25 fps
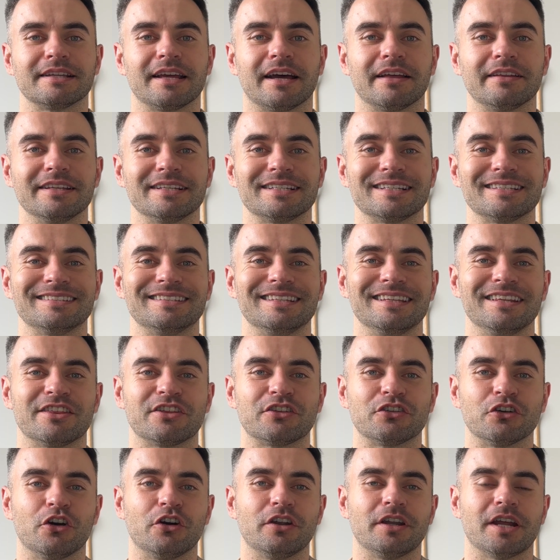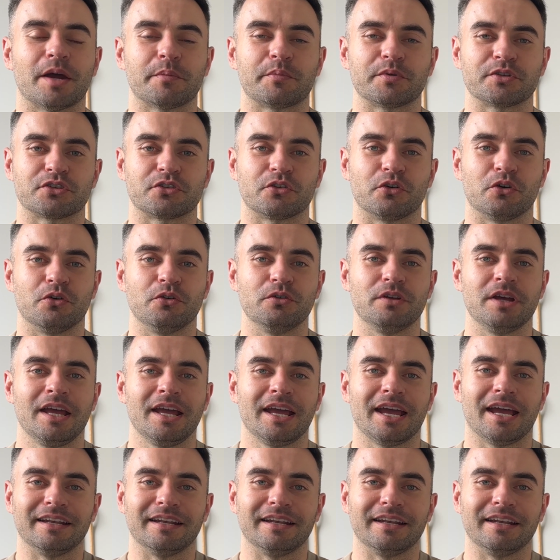Now, this is the third episode,